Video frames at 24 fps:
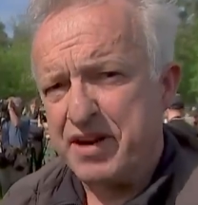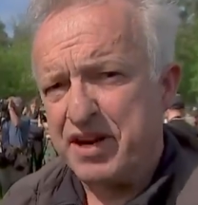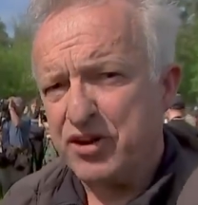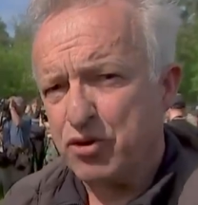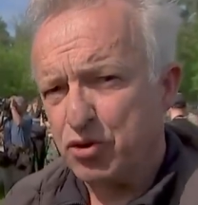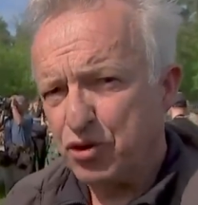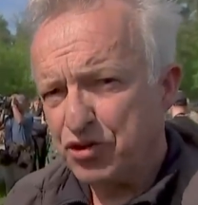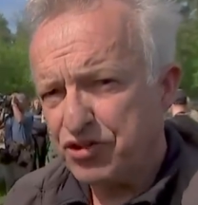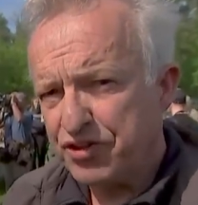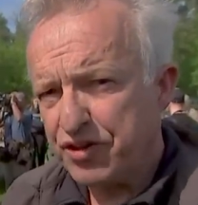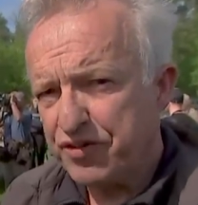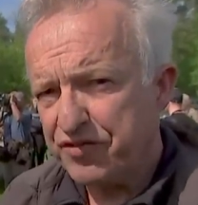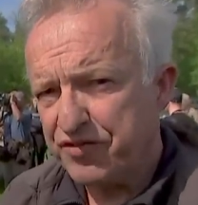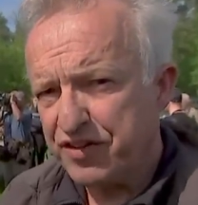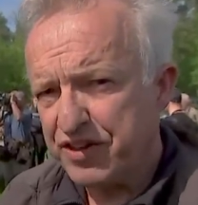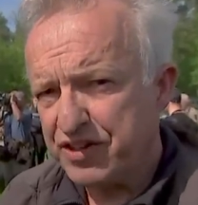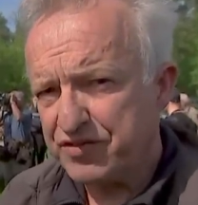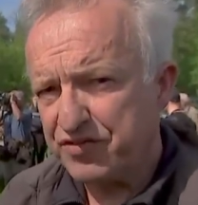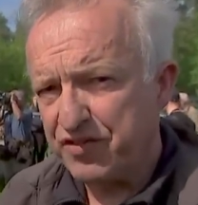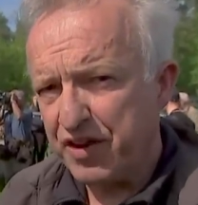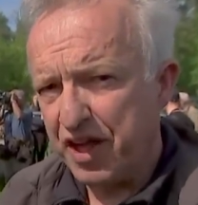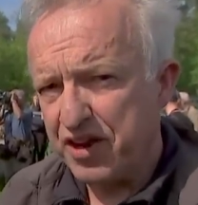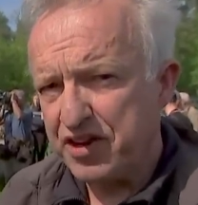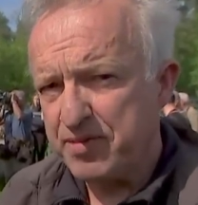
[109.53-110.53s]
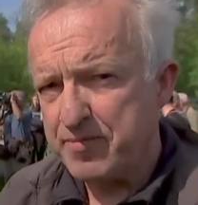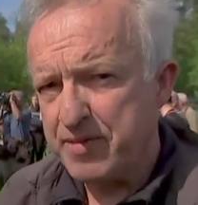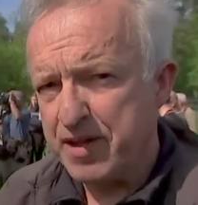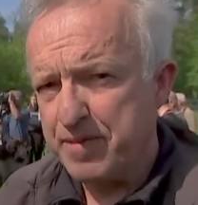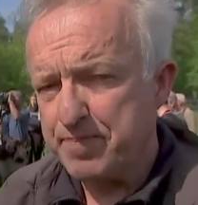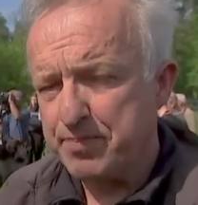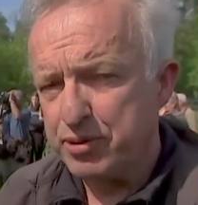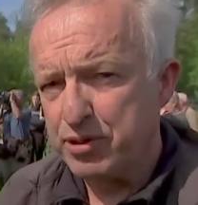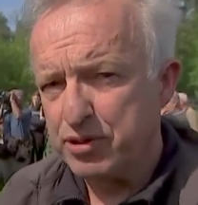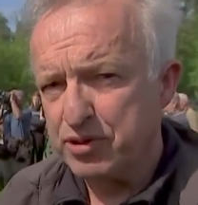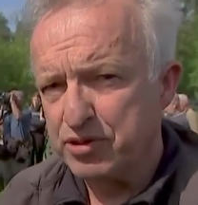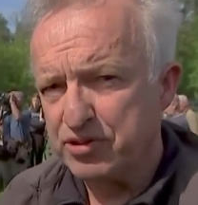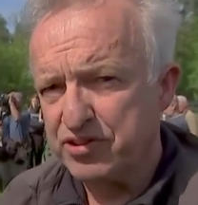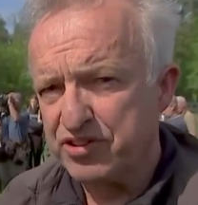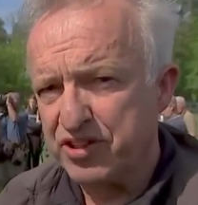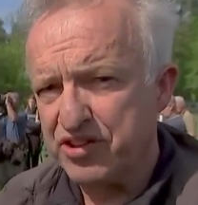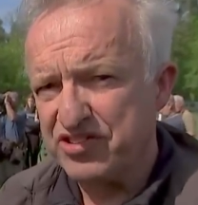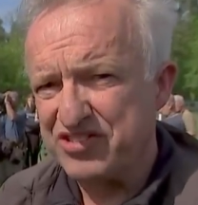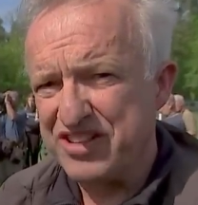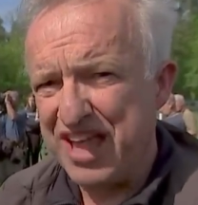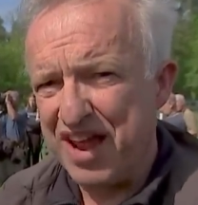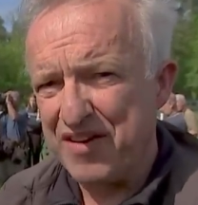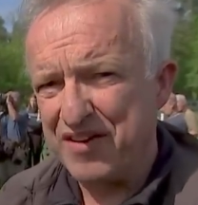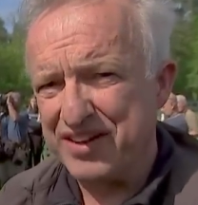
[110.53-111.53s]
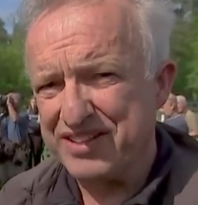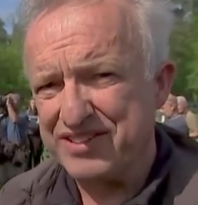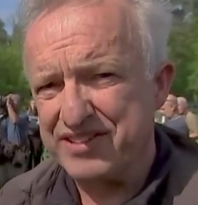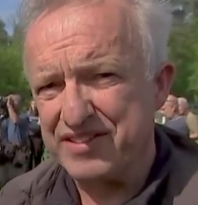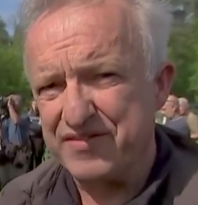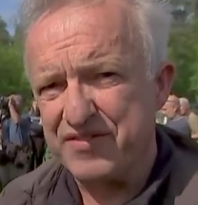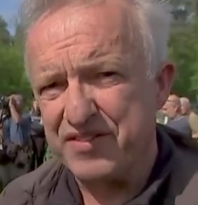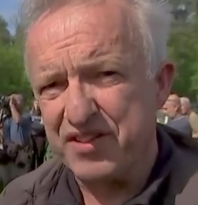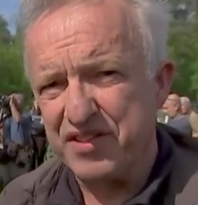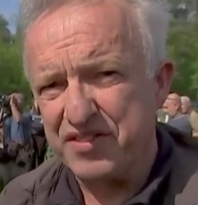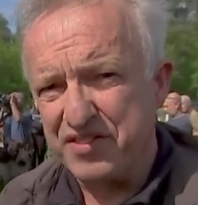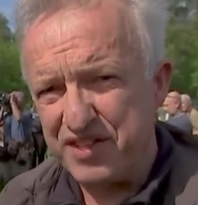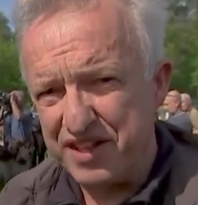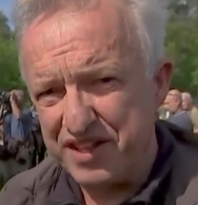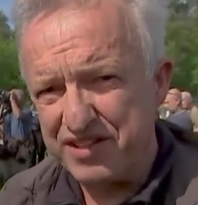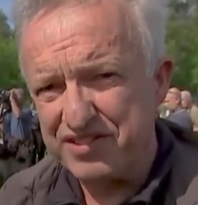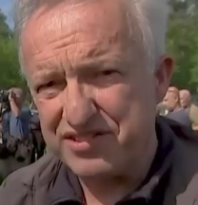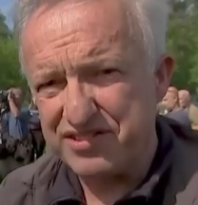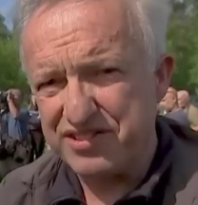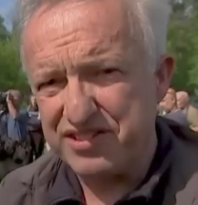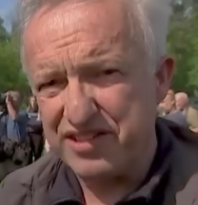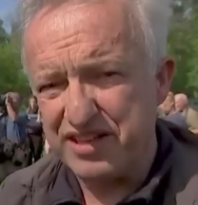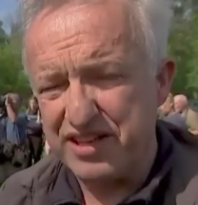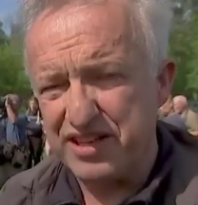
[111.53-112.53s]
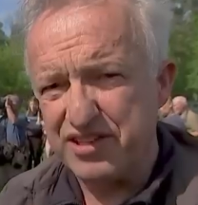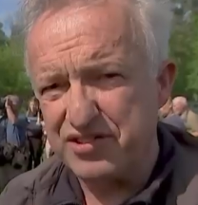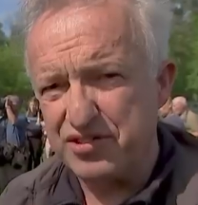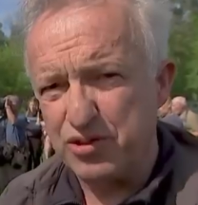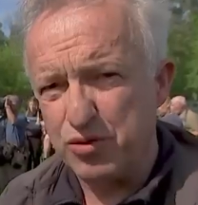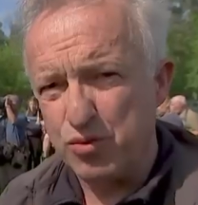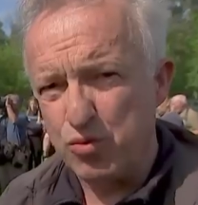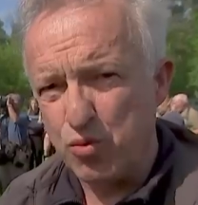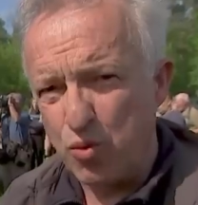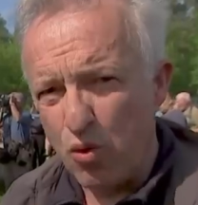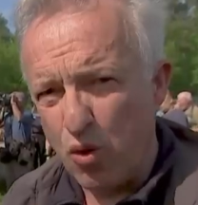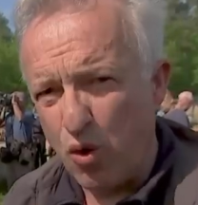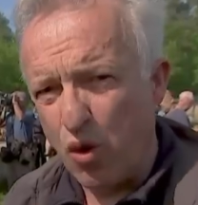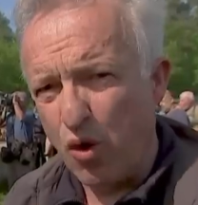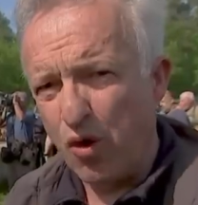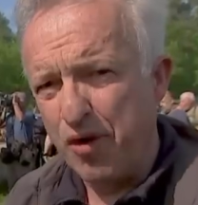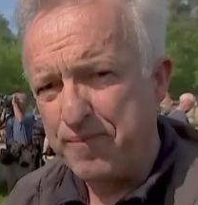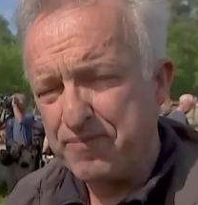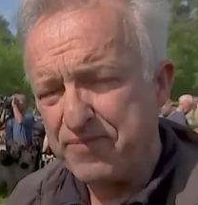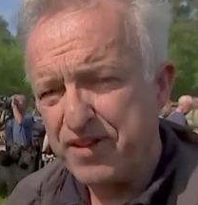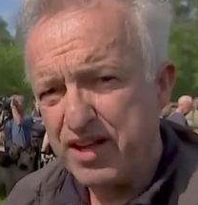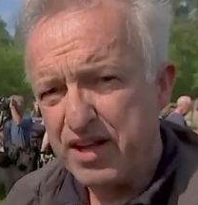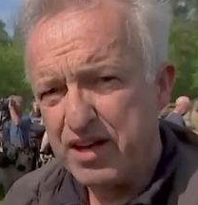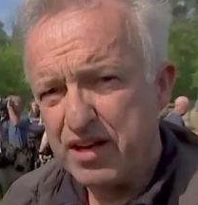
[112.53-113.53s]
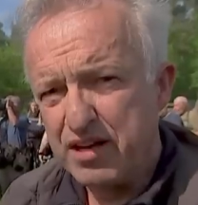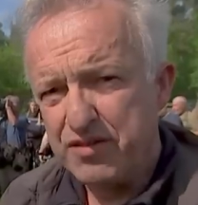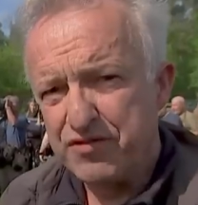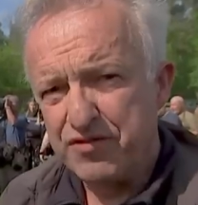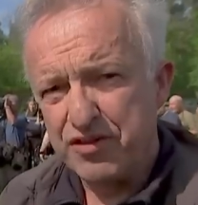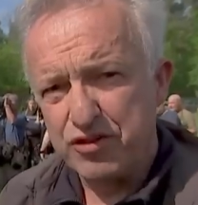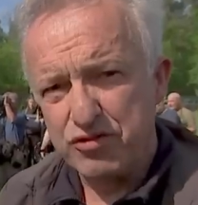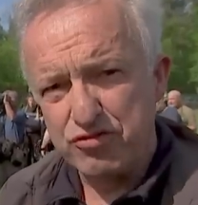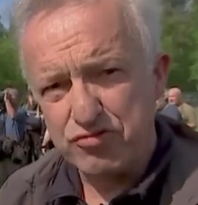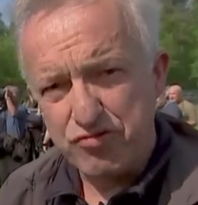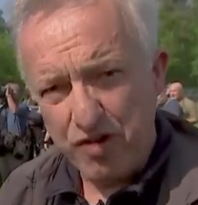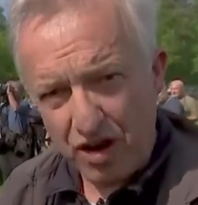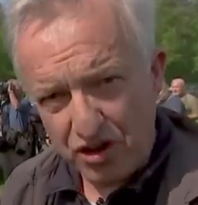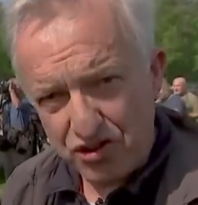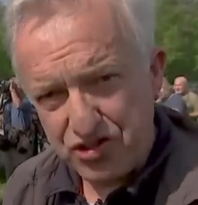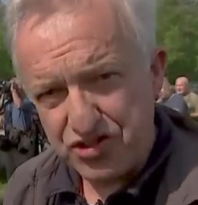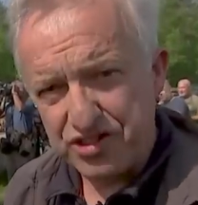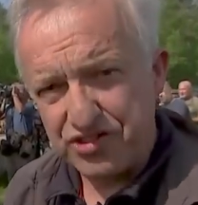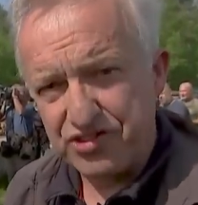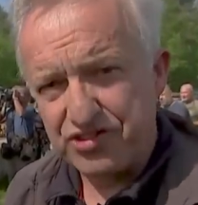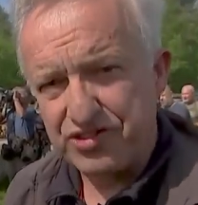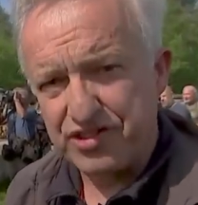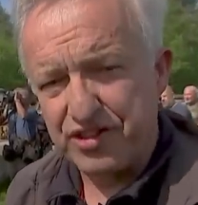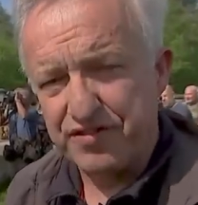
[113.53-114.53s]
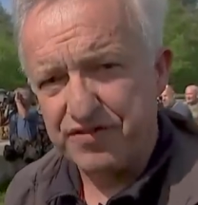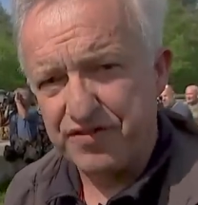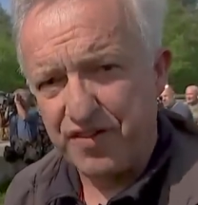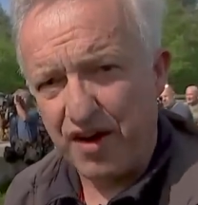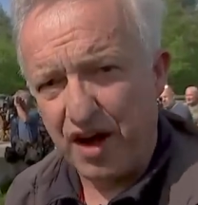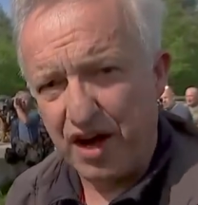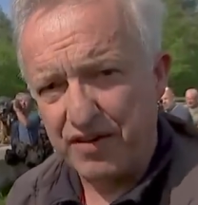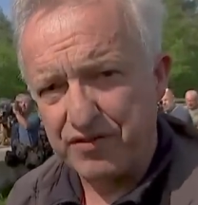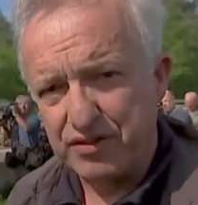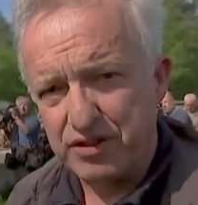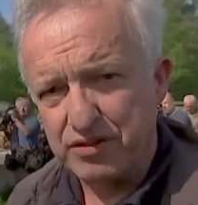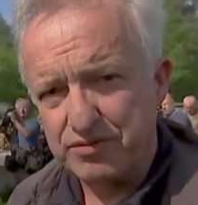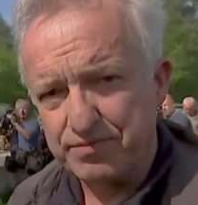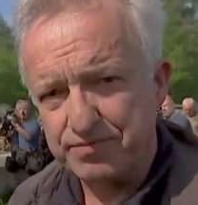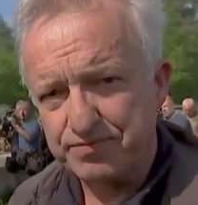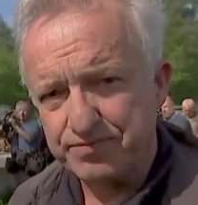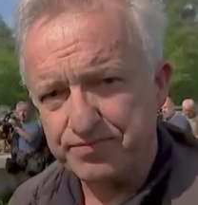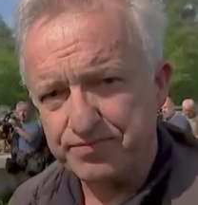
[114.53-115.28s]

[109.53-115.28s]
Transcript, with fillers: But it also fits Vladimir Putin's narrative that this is a war for Russia's survival.